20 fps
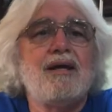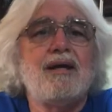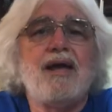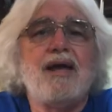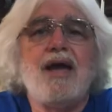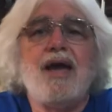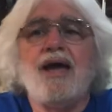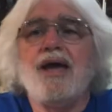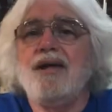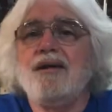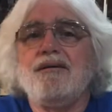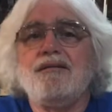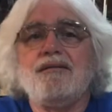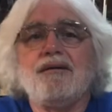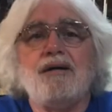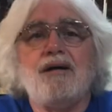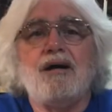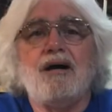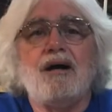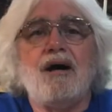can
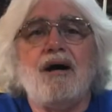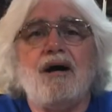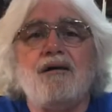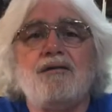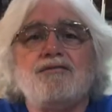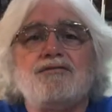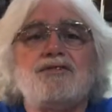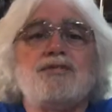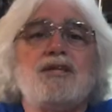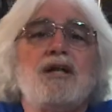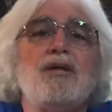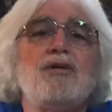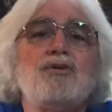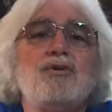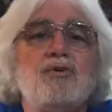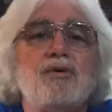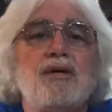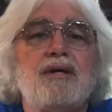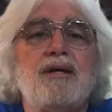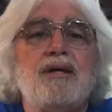uh, sell
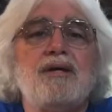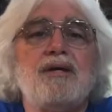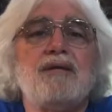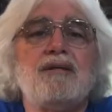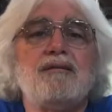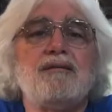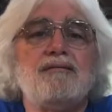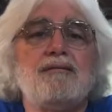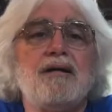you a kit.